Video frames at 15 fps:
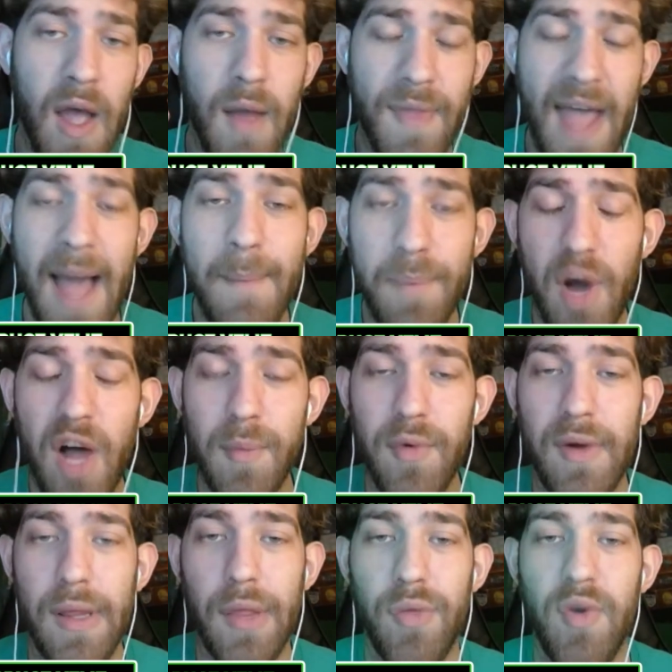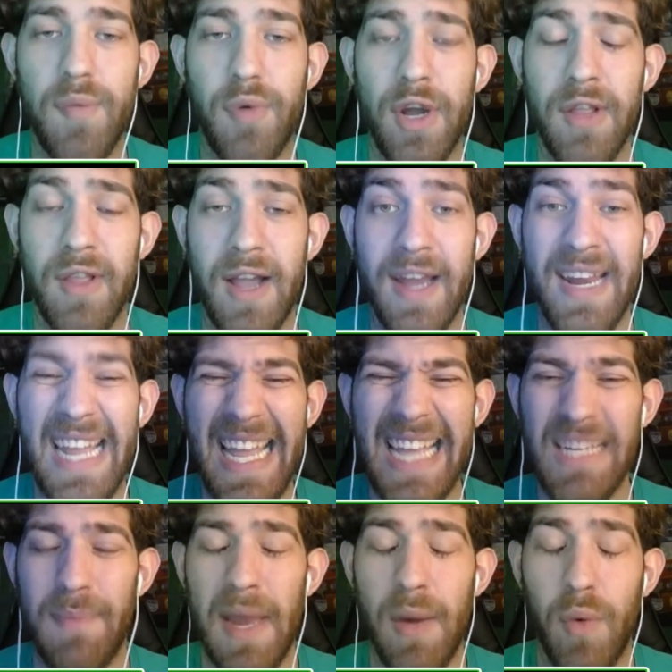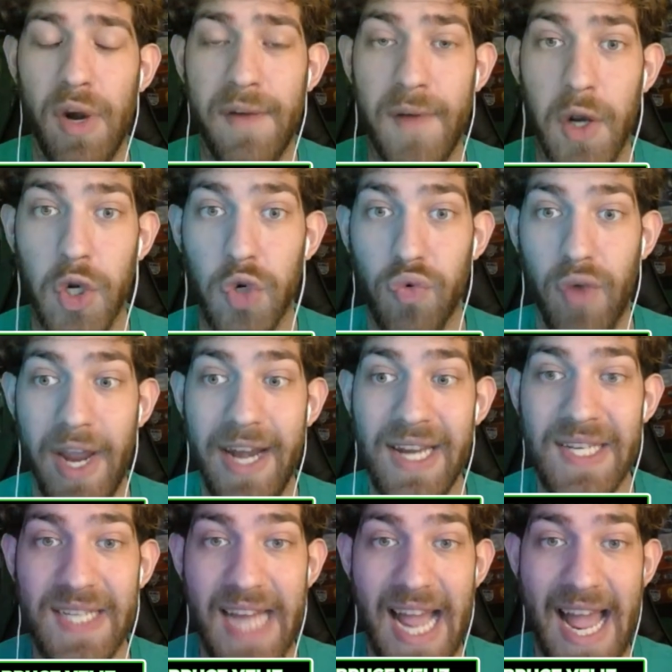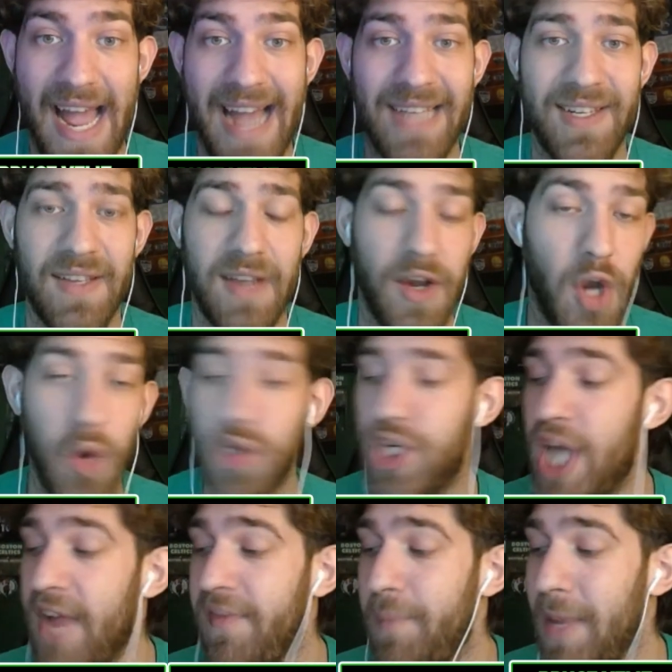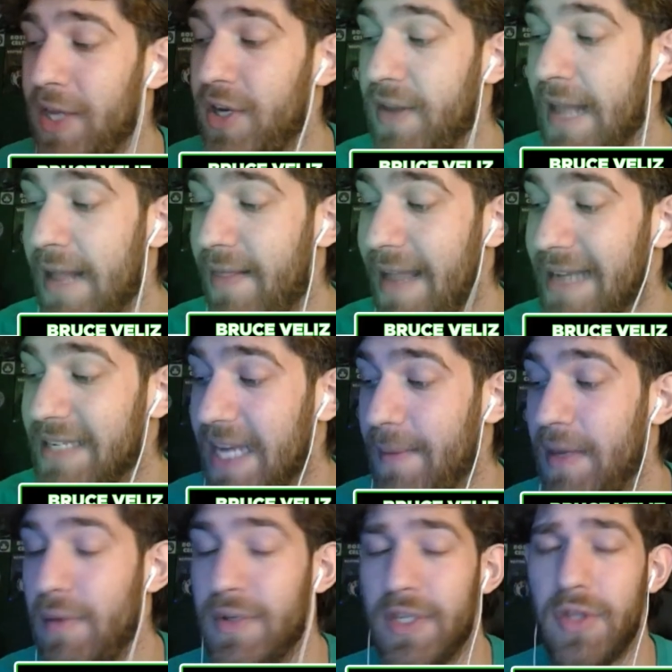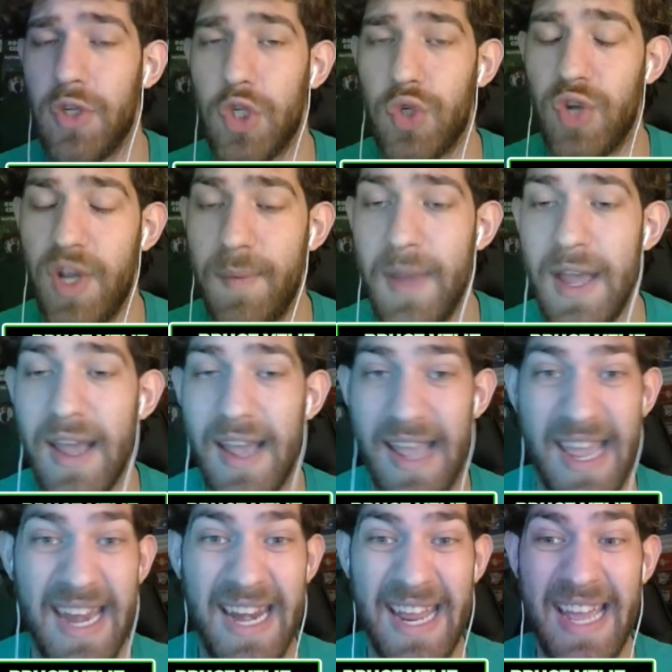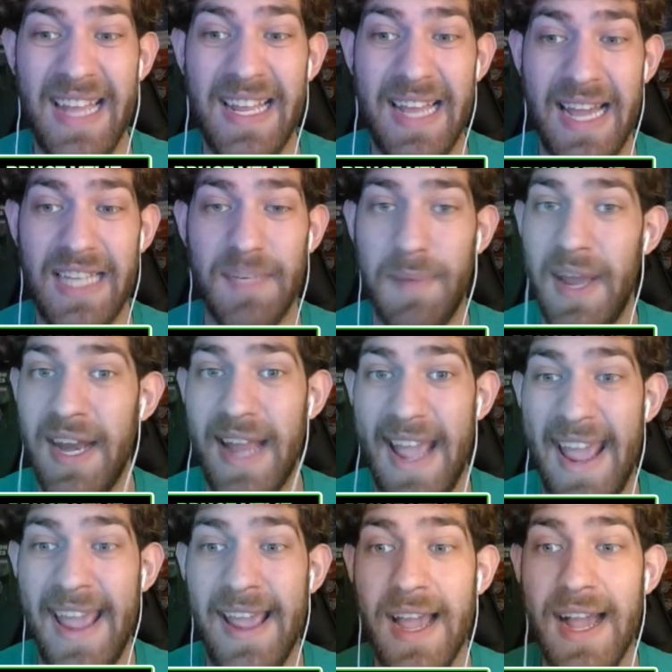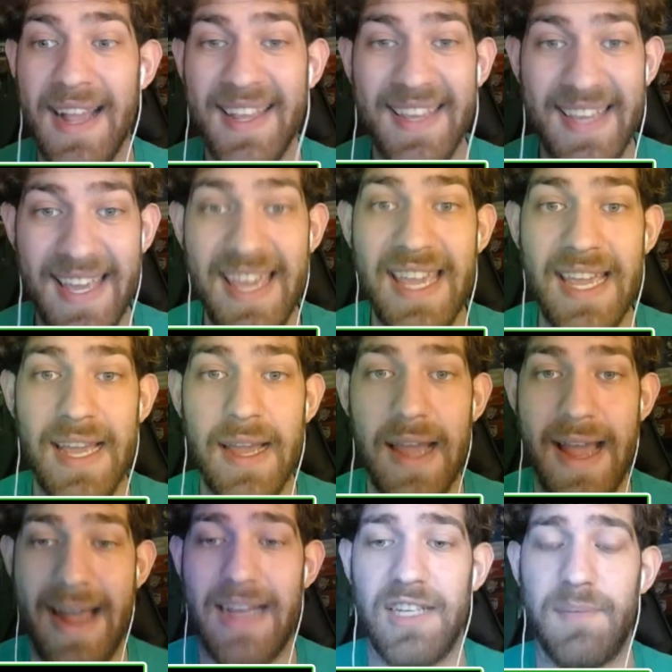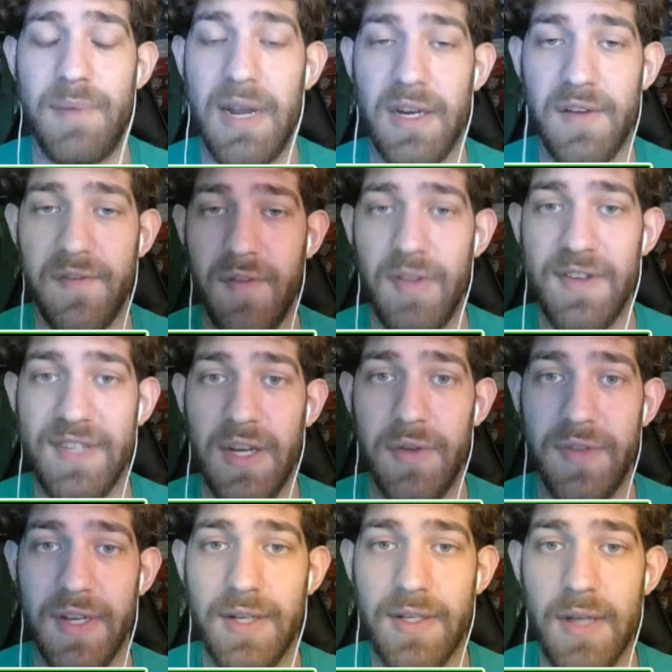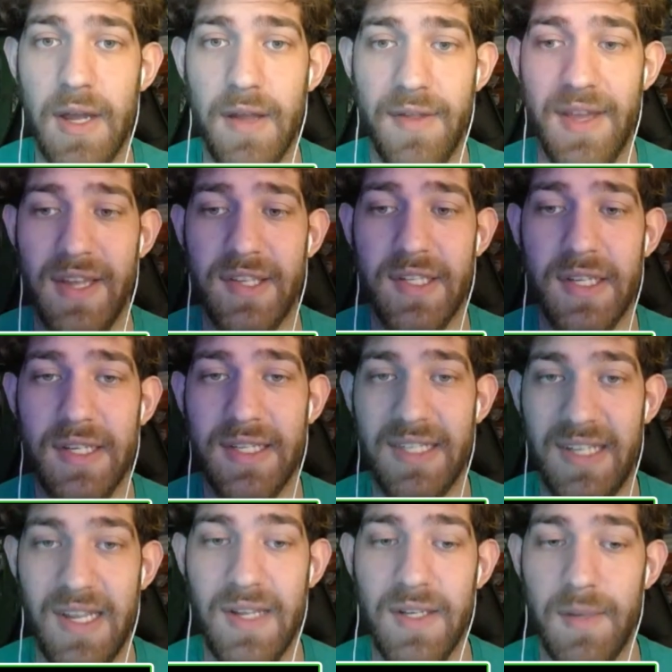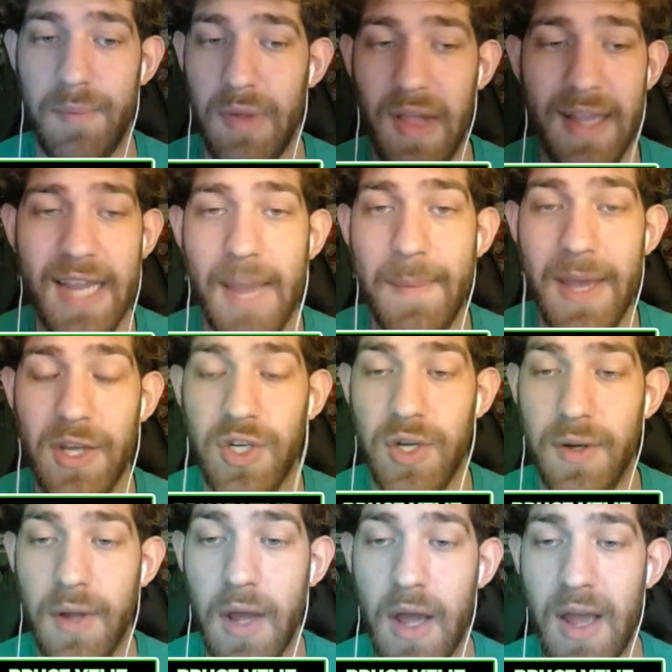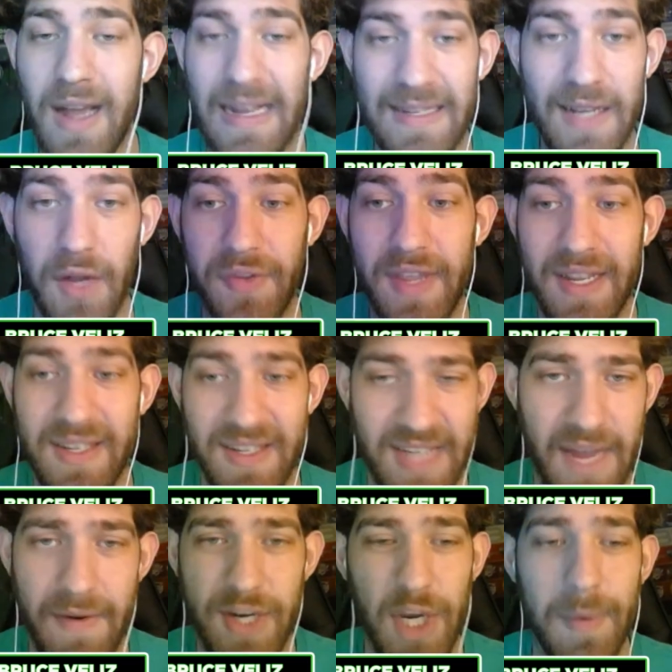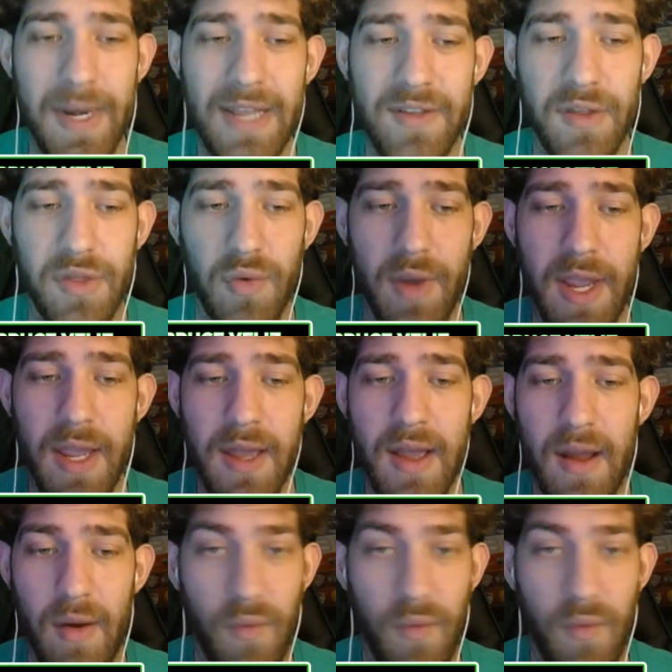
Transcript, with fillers: That ball move on the three point line has been one of our greatest assets. I know Jeff mentioned that last time he was in the stream, and it has been a key aspect for the Celtics this season. But like I mentioned, Celtics, Xavier Tillman hits a three.